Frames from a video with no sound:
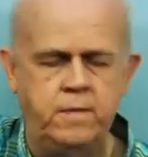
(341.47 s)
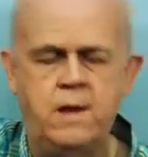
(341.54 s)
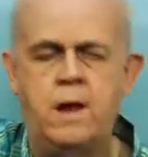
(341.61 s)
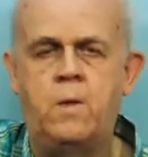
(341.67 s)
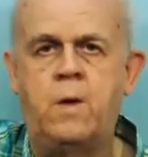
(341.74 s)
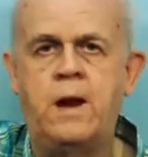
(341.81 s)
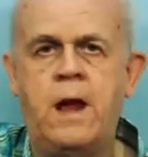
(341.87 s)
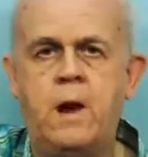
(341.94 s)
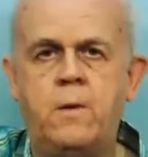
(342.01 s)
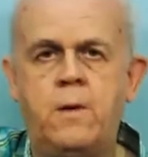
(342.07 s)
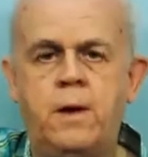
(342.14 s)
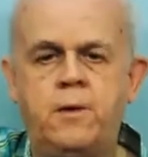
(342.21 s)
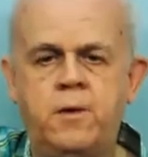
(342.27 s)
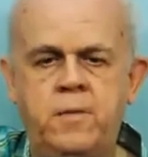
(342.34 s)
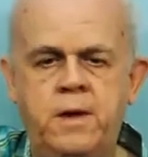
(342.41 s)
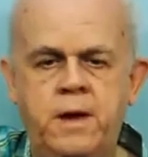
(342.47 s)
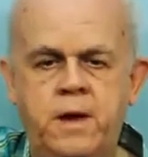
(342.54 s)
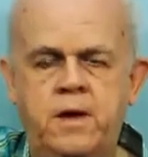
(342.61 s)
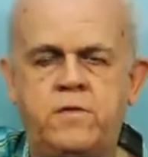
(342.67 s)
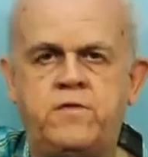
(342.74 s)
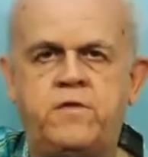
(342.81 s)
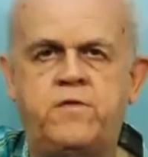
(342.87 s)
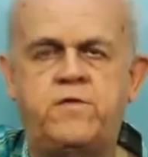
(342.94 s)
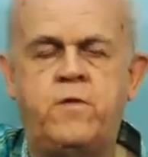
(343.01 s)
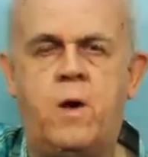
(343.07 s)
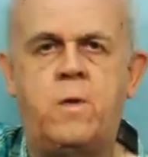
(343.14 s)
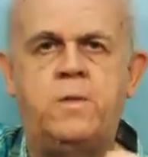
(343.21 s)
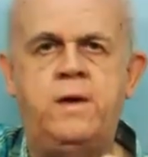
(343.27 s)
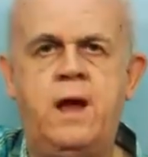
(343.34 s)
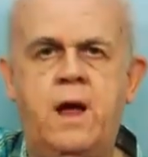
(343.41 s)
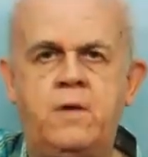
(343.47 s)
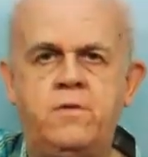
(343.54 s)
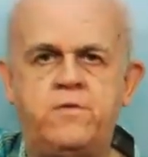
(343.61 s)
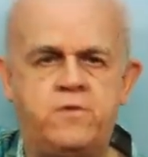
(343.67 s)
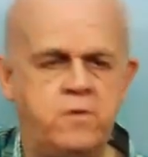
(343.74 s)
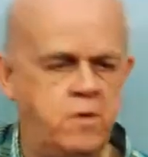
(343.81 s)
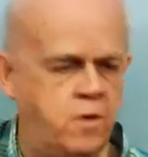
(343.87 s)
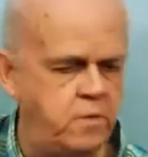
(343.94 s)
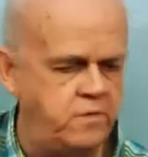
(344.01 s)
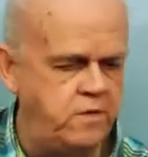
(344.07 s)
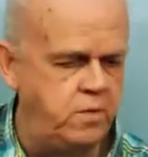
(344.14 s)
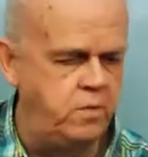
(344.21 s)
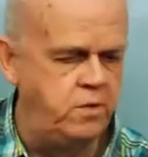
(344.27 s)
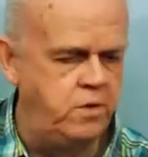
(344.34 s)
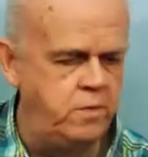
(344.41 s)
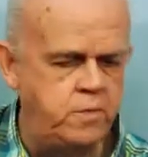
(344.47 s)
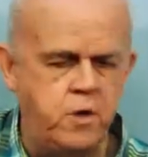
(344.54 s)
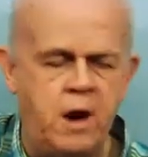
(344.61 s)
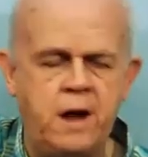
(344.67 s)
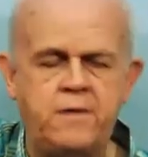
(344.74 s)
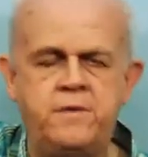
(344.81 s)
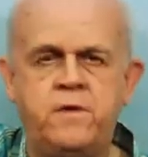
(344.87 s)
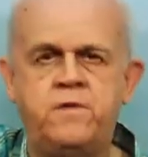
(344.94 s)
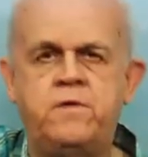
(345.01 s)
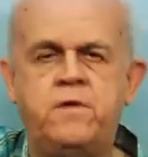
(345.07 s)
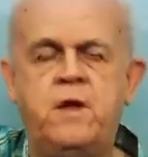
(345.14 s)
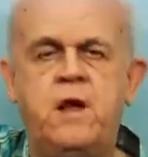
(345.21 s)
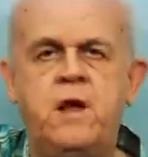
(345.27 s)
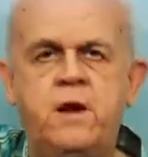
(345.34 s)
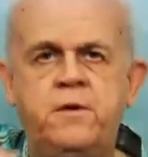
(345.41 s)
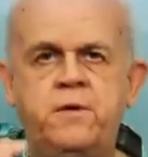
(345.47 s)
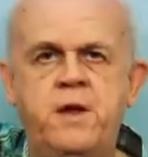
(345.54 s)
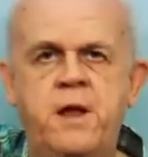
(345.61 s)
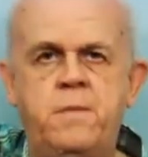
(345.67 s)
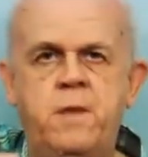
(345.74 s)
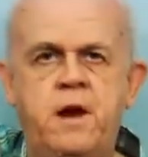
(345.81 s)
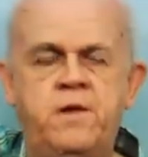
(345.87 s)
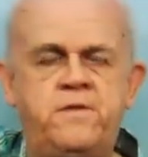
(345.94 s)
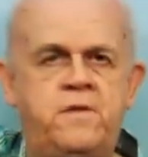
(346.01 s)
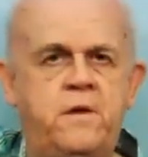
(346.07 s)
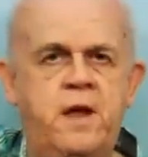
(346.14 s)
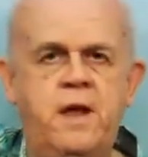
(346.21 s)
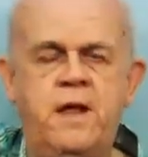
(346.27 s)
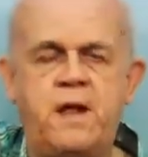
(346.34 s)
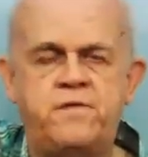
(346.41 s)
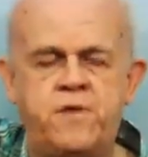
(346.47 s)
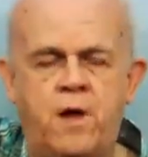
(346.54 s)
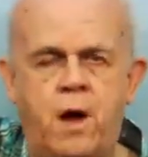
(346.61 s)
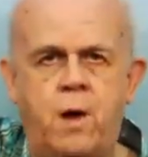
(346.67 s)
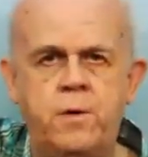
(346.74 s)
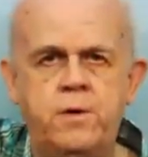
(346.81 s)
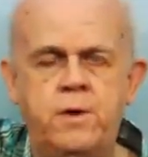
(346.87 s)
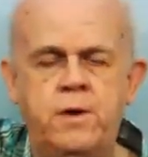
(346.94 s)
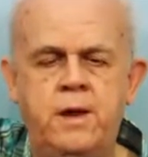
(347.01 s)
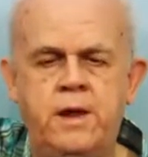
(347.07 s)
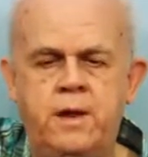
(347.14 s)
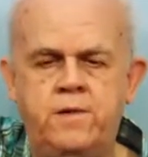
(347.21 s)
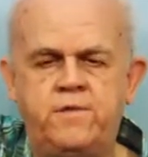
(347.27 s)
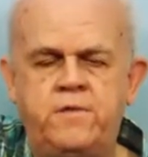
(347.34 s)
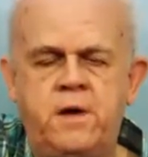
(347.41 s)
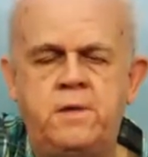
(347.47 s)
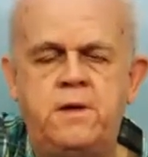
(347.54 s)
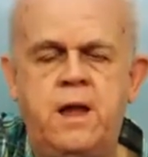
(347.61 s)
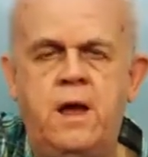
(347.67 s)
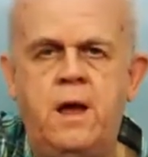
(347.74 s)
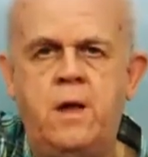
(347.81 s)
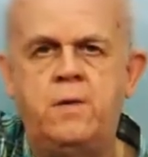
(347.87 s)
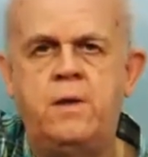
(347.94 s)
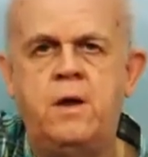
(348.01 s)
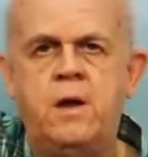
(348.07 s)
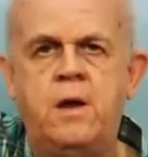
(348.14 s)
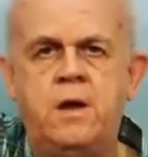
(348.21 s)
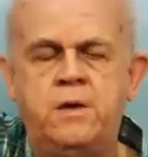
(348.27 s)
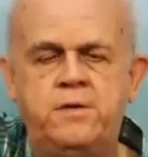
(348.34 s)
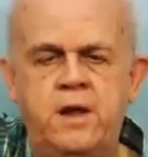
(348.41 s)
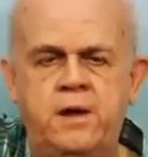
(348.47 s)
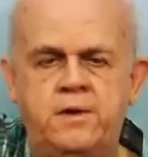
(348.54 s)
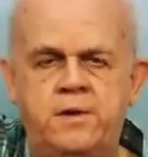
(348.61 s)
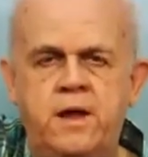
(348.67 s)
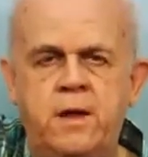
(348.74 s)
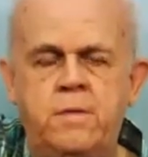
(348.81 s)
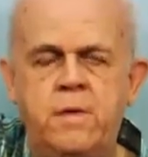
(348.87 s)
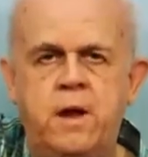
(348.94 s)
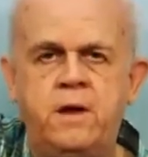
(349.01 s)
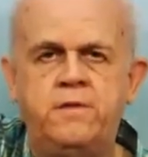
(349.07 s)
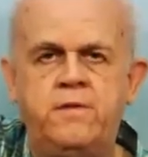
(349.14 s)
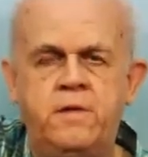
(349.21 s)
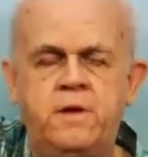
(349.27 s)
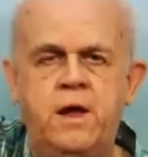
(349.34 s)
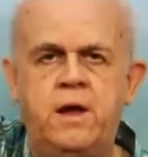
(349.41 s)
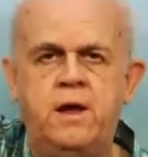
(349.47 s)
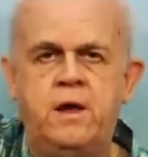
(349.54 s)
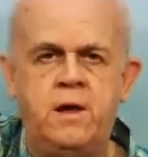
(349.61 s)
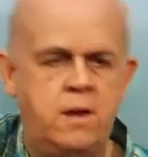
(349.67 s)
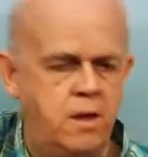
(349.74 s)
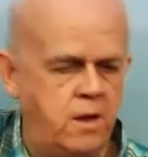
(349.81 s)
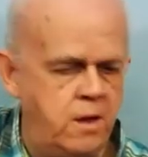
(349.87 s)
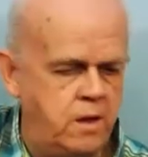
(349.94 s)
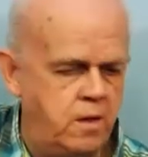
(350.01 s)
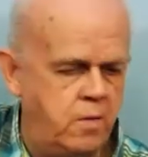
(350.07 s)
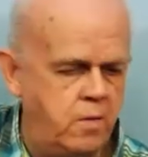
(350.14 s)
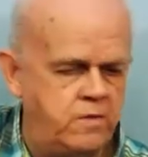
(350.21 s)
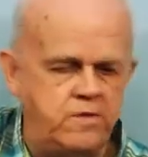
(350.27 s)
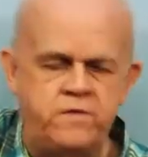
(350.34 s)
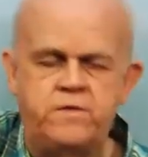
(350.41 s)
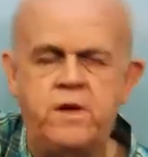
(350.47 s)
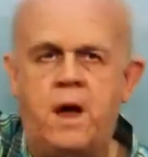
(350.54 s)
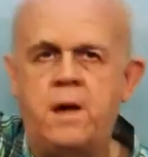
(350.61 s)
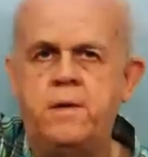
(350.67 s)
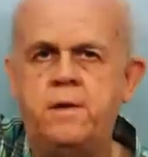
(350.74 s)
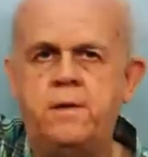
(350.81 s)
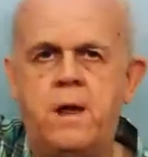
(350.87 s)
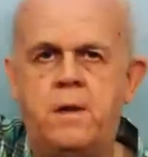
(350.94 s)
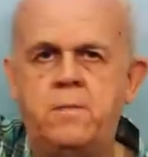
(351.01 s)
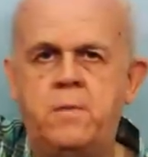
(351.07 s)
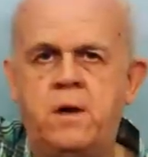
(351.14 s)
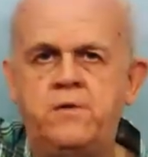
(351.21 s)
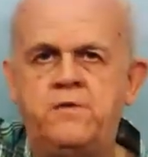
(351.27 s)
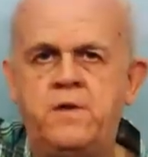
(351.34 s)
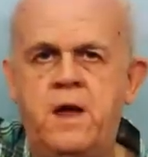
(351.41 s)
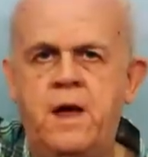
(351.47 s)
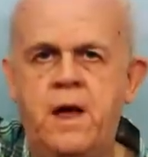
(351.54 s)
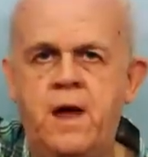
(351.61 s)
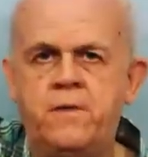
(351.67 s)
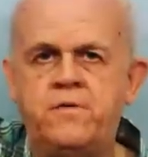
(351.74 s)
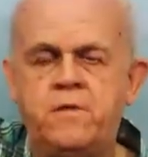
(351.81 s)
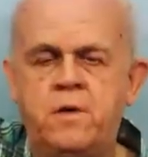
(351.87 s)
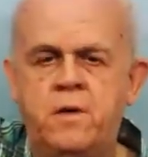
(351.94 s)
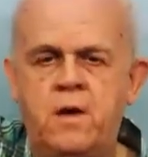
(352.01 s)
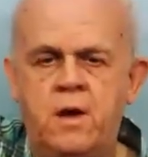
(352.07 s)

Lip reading: Now, what I recommend is to start with downstrokes. And when you practice 10 minutes a day, that's all you need. Sit down, take 10 minutes a day, which is not much to ask.